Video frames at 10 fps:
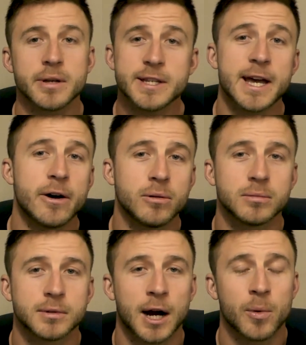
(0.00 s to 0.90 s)
that's how
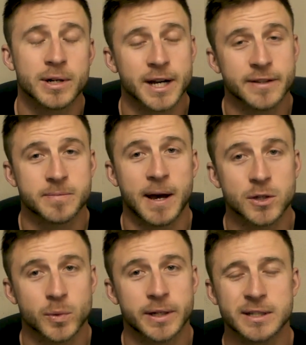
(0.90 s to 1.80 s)
I worked out this
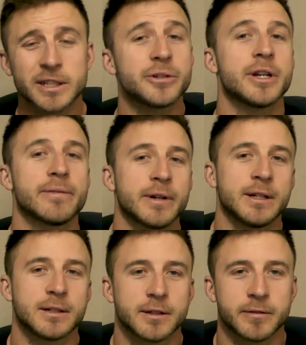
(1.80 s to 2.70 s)
past week. It's a little different
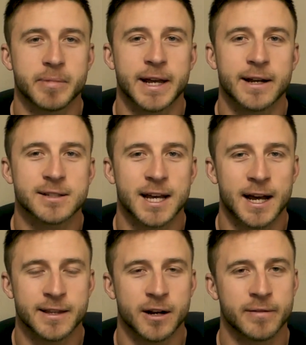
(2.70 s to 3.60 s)
being
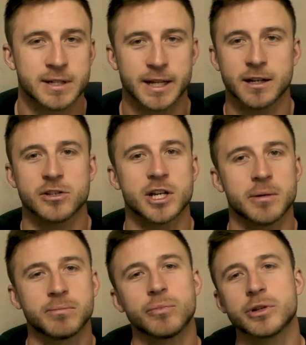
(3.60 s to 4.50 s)
outside than obviously in the
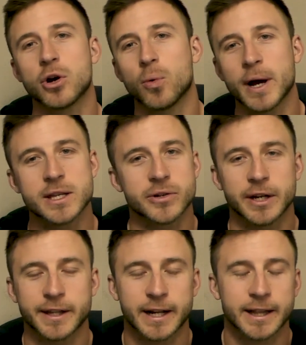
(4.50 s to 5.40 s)
gym with no weights or
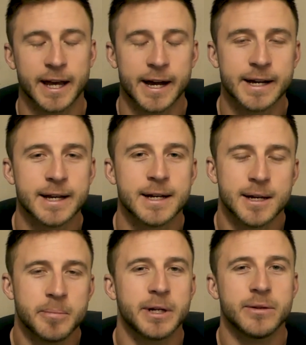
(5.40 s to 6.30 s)
anything like that.
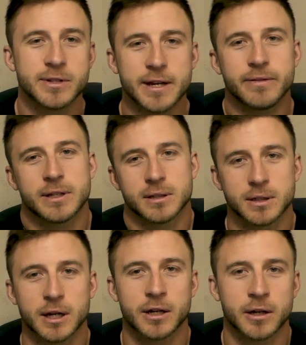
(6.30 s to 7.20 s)
But it was definitely
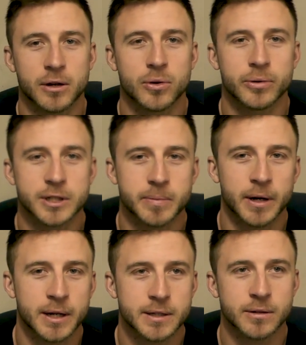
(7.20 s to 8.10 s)
a, a cool
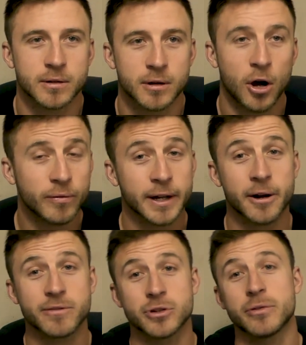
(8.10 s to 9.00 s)
experience, and hopefully I
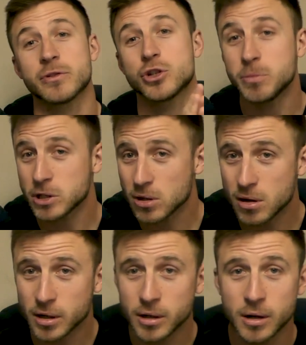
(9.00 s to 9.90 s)
don't have to do it for too much
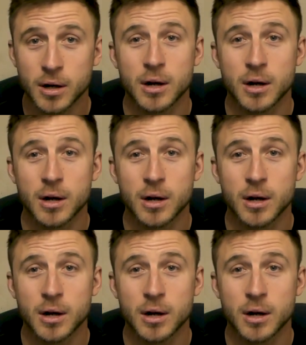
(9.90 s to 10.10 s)
longer.